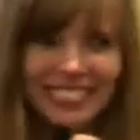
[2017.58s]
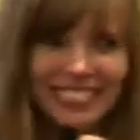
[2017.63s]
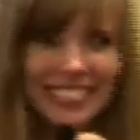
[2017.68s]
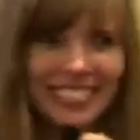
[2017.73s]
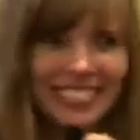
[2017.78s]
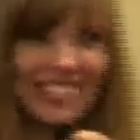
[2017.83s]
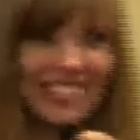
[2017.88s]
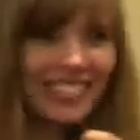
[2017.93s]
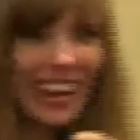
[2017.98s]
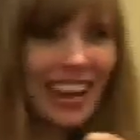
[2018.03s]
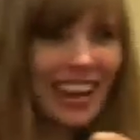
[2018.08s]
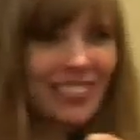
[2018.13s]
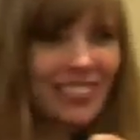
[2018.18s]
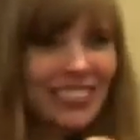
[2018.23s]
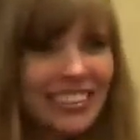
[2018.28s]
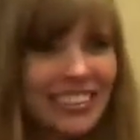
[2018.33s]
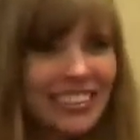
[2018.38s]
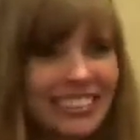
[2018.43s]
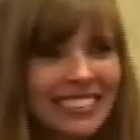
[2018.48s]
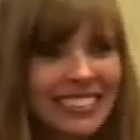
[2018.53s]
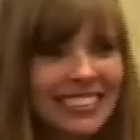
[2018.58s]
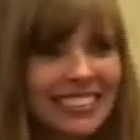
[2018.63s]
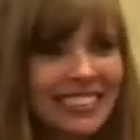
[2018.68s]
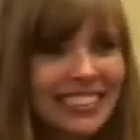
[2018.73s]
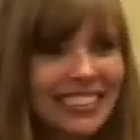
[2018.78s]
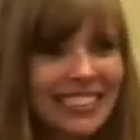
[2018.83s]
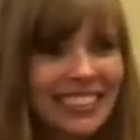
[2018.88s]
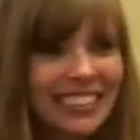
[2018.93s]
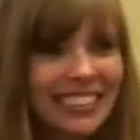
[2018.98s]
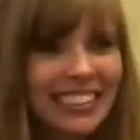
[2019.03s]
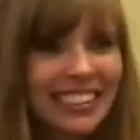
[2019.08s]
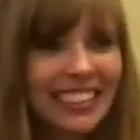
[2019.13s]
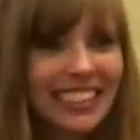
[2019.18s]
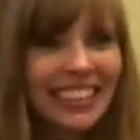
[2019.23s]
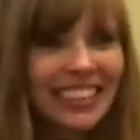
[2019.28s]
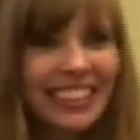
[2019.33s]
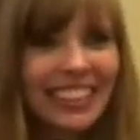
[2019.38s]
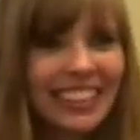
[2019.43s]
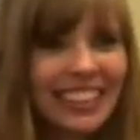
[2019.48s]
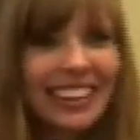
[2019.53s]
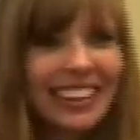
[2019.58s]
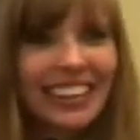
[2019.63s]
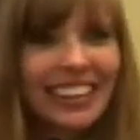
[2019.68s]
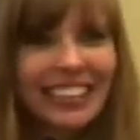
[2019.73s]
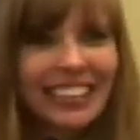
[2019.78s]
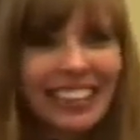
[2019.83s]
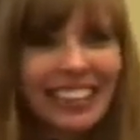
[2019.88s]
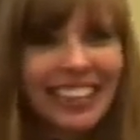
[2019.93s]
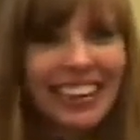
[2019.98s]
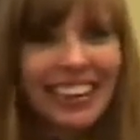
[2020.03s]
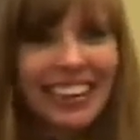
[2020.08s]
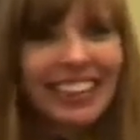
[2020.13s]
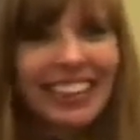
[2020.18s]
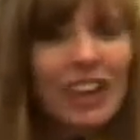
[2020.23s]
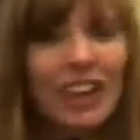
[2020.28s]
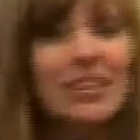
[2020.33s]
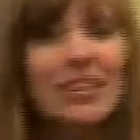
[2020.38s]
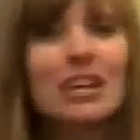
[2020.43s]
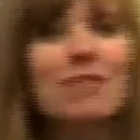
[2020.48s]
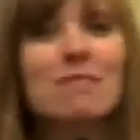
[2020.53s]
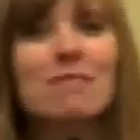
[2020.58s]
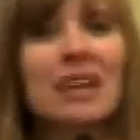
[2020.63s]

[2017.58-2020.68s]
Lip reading: They're so happy. Right? I mean, it